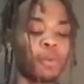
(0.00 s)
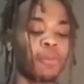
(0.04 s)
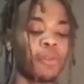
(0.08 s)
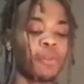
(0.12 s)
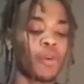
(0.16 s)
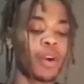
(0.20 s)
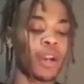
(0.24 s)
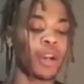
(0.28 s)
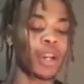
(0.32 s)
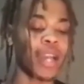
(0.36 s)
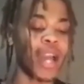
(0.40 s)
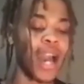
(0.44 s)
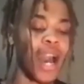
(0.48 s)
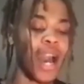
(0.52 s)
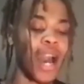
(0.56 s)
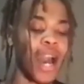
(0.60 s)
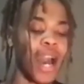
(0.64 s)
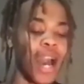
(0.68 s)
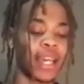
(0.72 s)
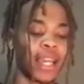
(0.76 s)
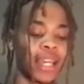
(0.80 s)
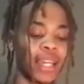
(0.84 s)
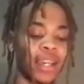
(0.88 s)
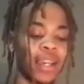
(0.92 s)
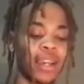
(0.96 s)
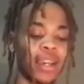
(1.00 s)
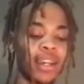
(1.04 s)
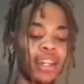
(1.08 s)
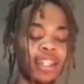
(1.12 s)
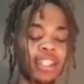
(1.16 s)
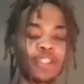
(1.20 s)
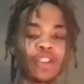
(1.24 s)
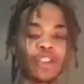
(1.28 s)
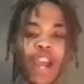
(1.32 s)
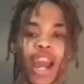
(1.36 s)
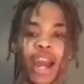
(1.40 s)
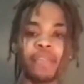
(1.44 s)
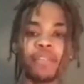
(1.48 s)
for a guy like
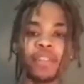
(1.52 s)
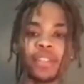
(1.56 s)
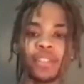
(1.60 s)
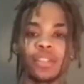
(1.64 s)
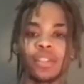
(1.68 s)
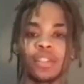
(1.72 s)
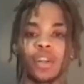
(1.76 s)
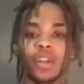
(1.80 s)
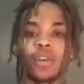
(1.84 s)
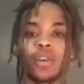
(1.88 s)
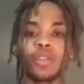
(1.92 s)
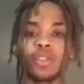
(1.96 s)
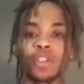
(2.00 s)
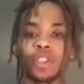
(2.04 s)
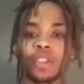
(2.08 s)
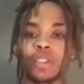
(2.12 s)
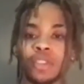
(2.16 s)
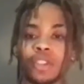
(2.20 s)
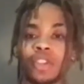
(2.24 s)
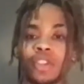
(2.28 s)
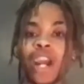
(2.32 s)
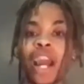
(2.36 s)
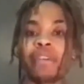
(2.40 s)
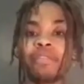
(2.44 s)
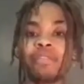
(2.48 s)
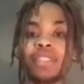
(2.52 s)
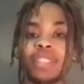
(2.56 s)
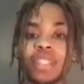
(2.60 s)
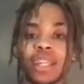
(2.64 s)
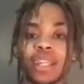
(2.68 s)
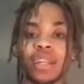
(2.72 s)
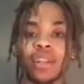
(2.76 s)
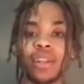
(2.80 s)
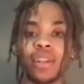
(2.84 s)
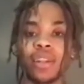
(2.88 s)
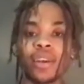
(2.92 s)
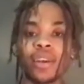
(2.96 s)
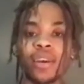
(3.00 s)
Travis can.